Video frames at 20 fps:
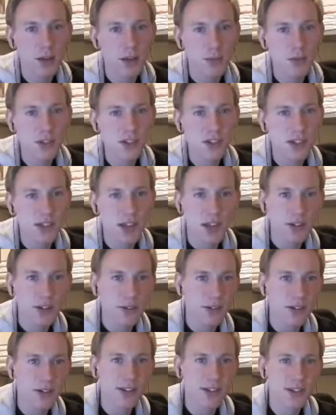you say, or
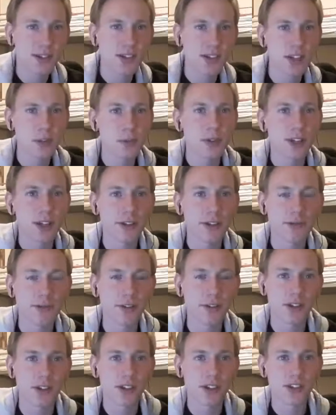it's a little bit different
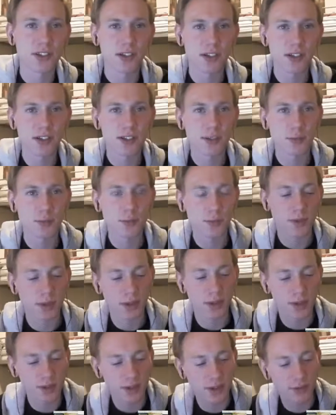because it looks
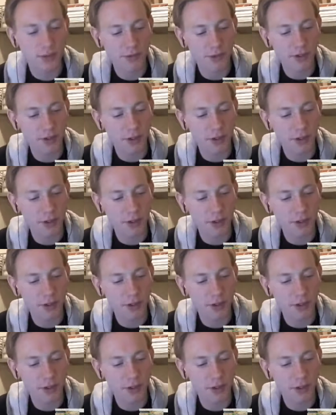different?